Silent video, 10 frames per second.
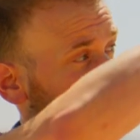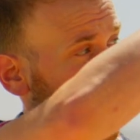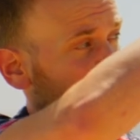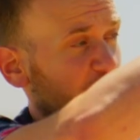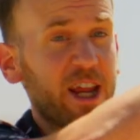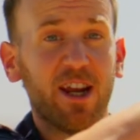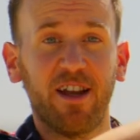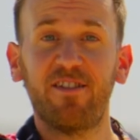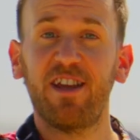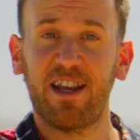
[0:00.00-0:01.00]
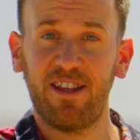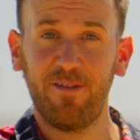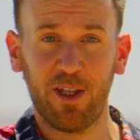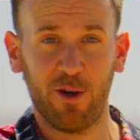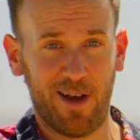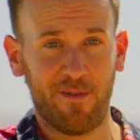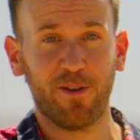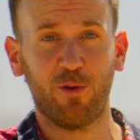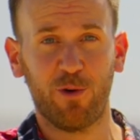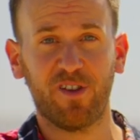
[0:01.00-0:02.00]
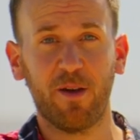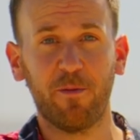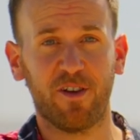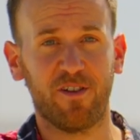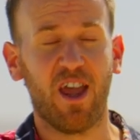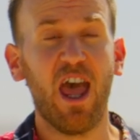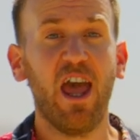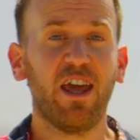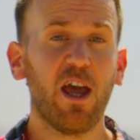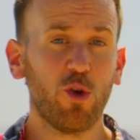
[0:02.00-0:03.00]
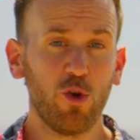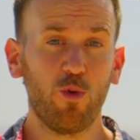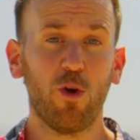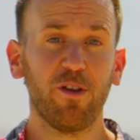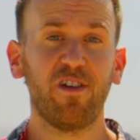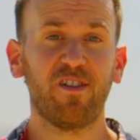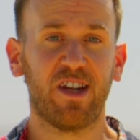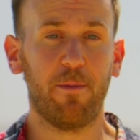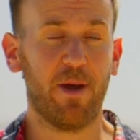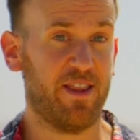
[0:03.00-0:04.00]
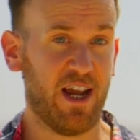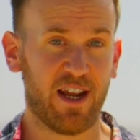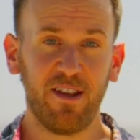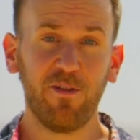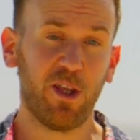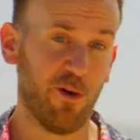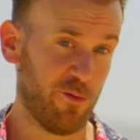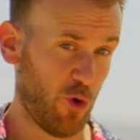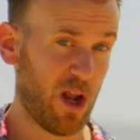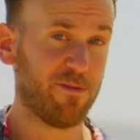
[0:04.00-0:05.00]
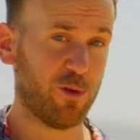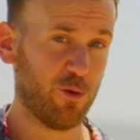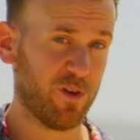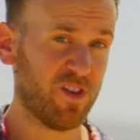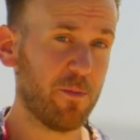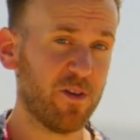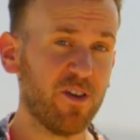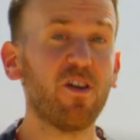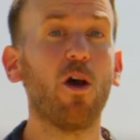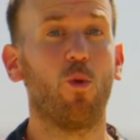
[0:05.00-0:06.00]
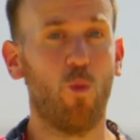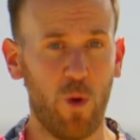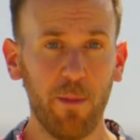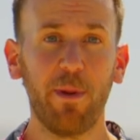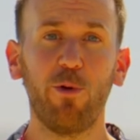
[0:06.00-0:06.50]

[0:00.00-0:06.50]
downregulates the activity of alpha-2 receptors. Get good quality sleep and the activity of your alpha-2 receptors will be